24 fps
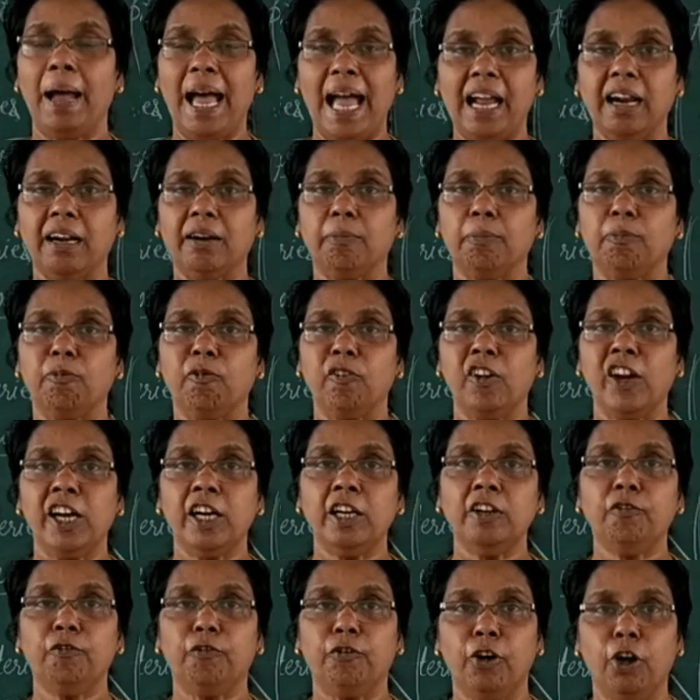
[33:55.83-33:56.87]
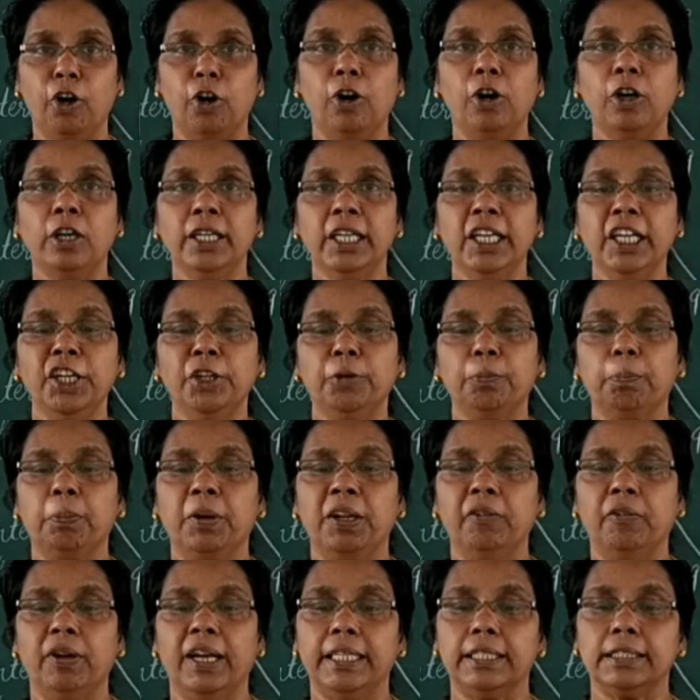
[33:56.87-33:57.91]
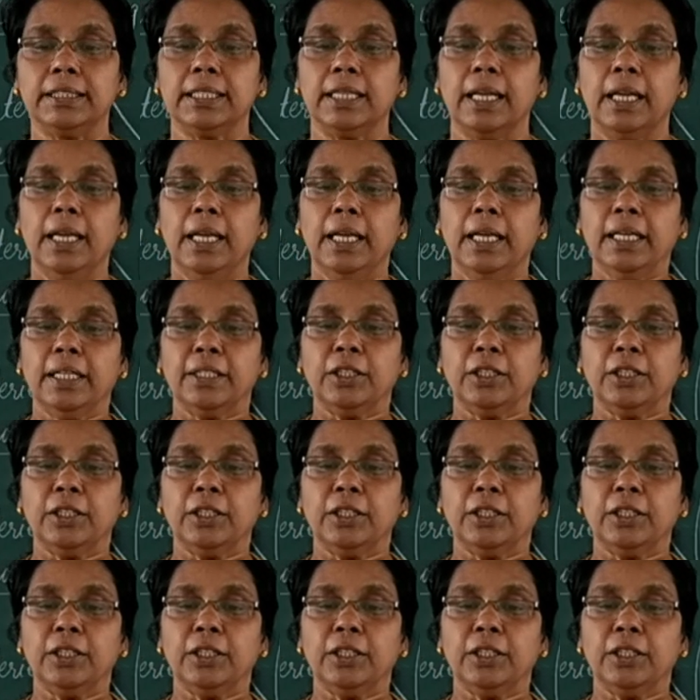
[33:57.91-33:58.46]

backward flow, it prevents.